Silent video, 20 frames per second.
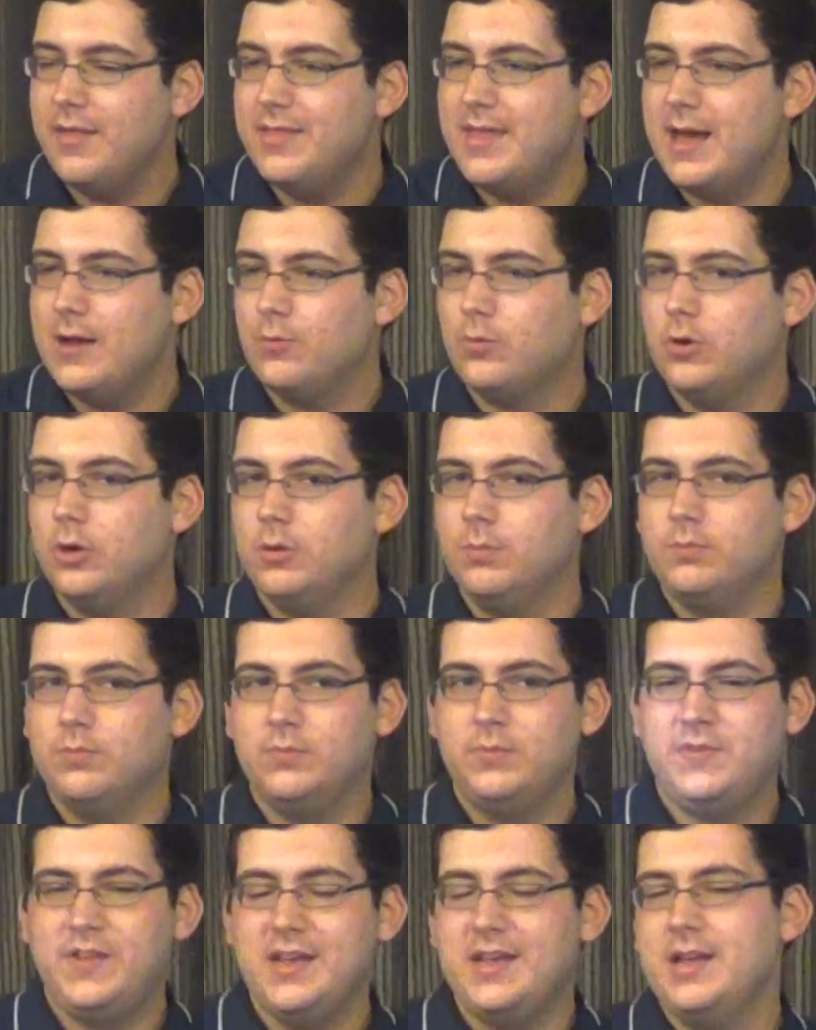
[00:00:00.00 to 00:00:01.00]
that were
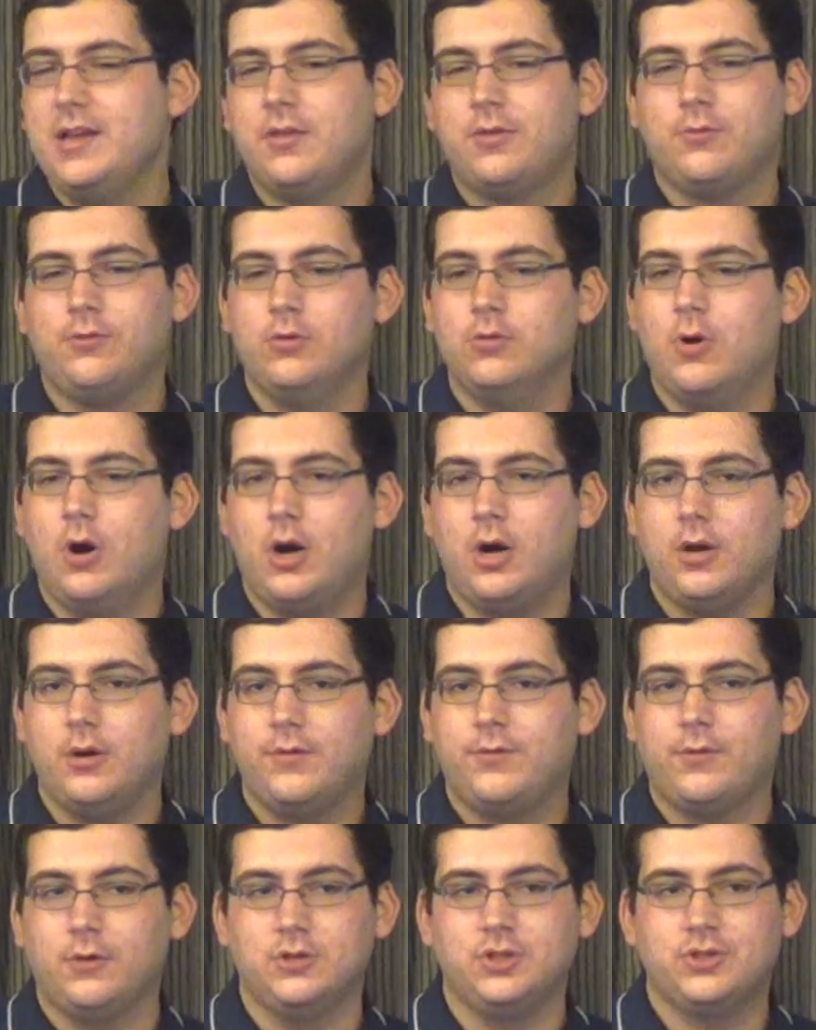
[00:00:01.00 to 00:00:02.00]
digging through our
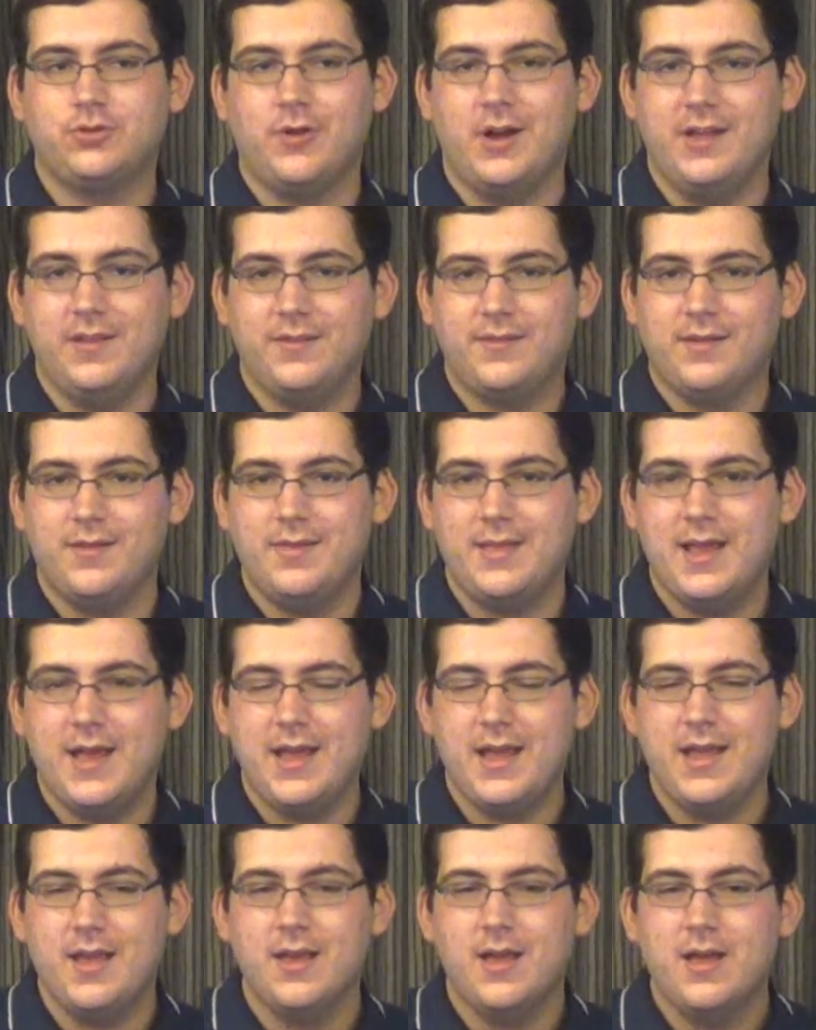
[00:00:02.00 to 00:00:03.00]
search trends, and
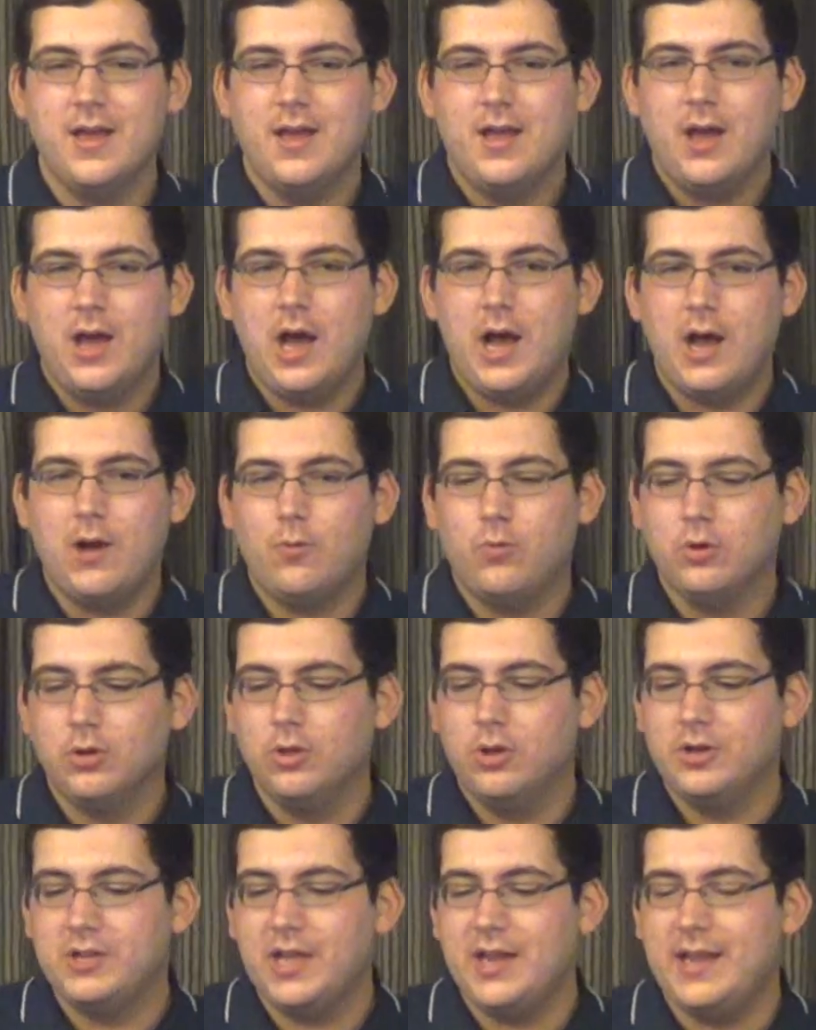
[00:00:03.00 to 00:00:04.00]
they were
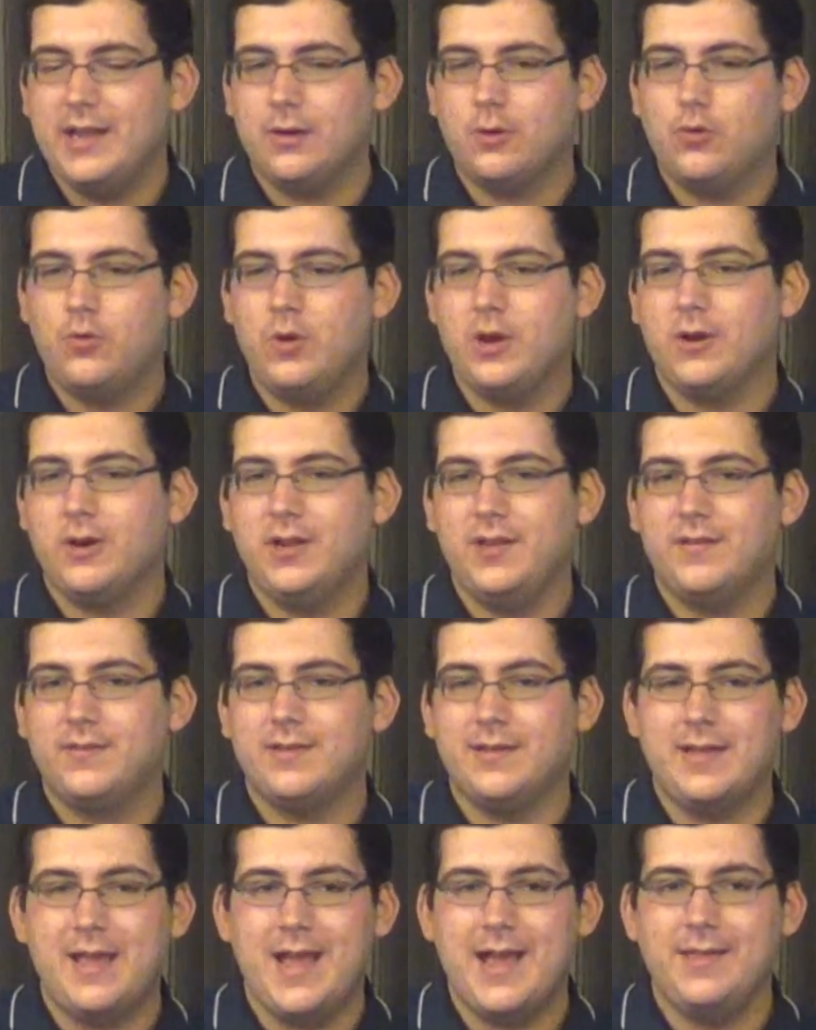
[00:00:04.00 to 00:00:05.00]
looking at queries
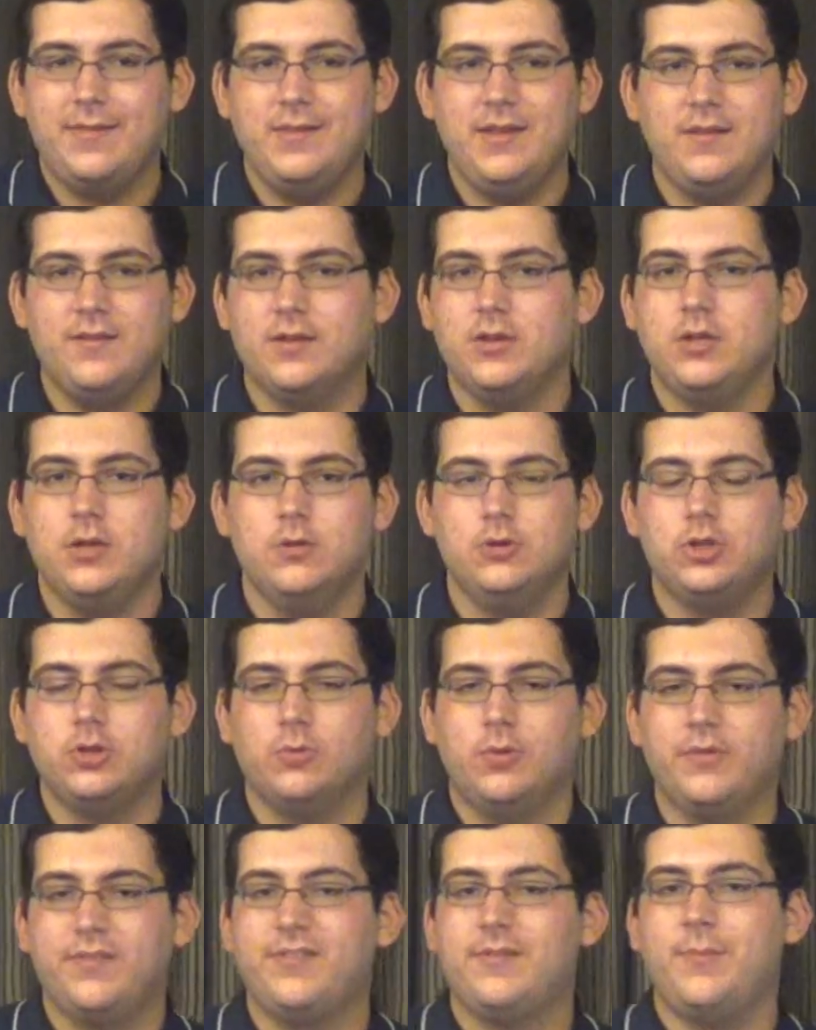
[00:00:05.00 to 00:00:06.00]
that had these
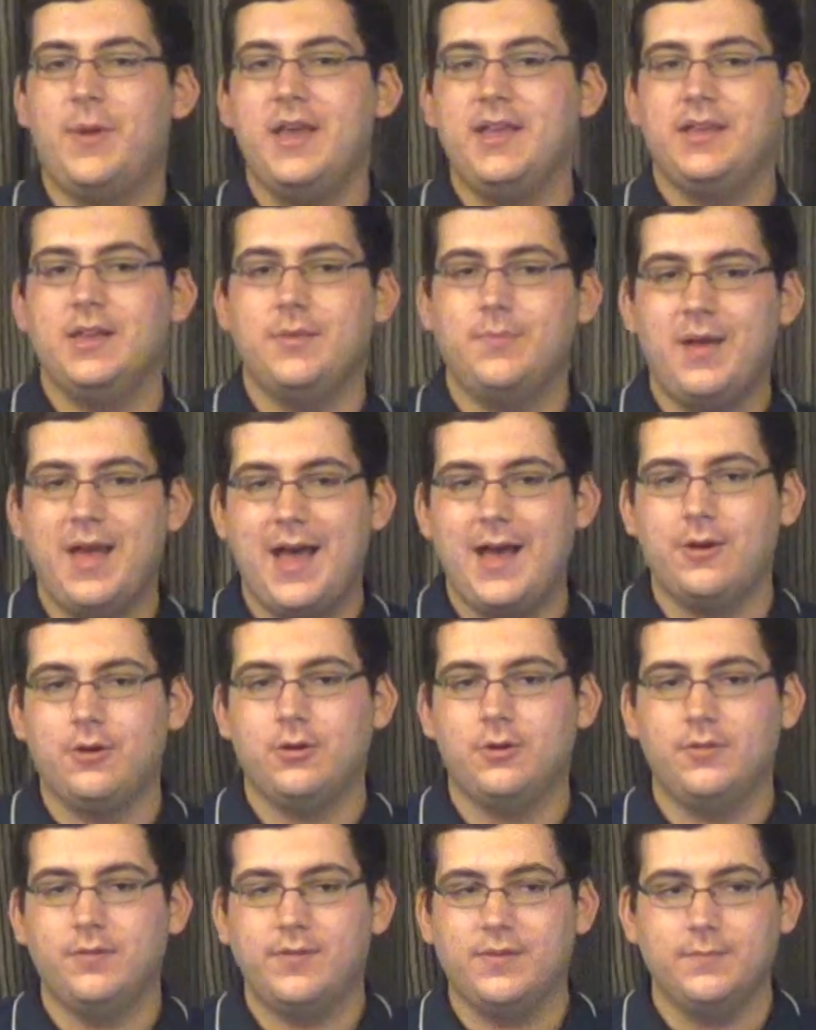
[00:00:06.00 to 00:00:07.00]
unusual spiking
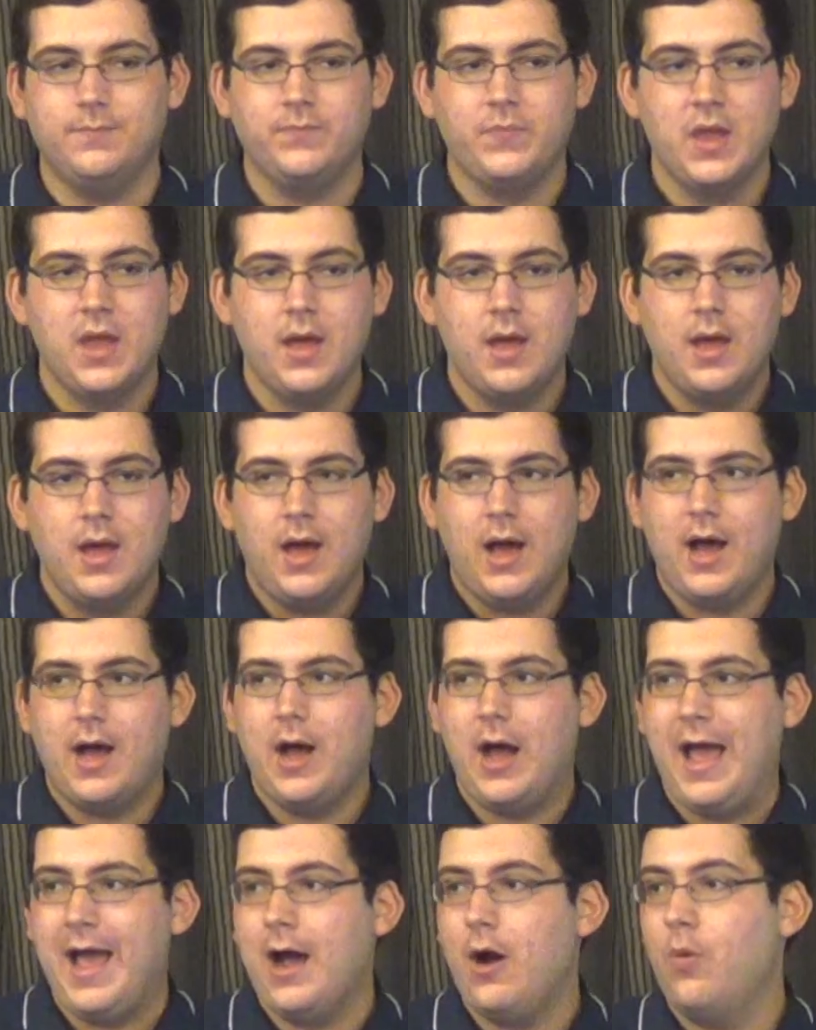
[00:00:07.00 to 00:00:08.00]
patterns and
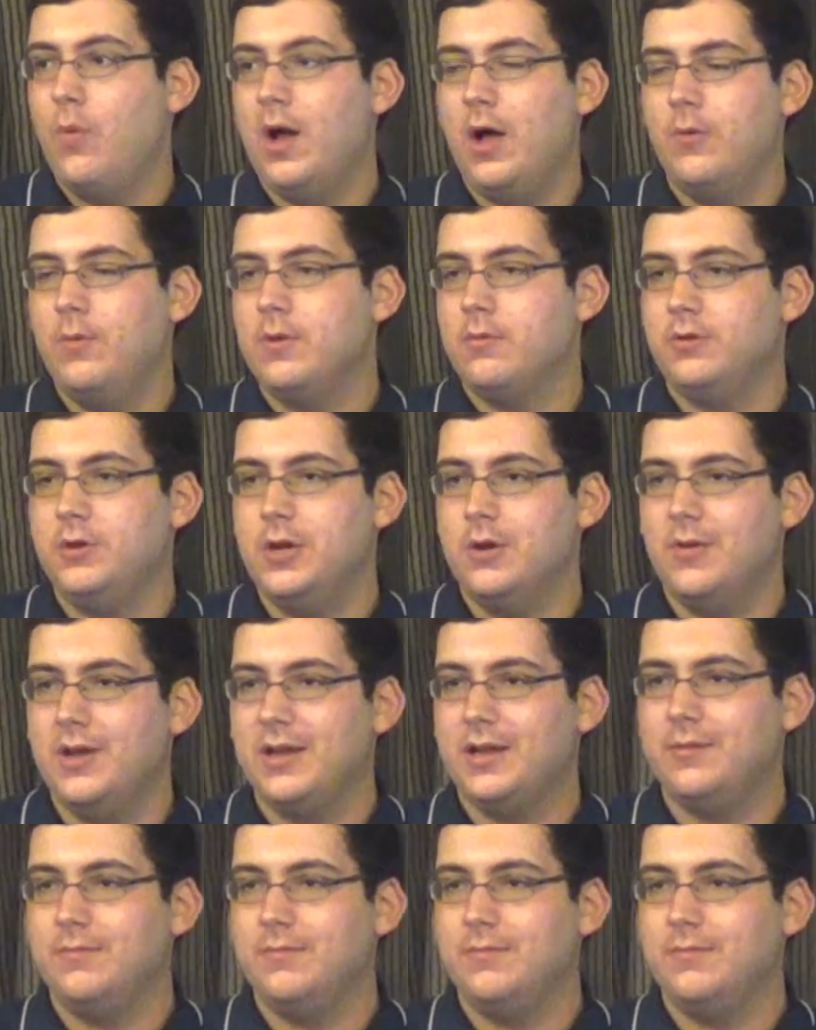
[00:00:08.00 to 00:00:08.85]
how well we were doing.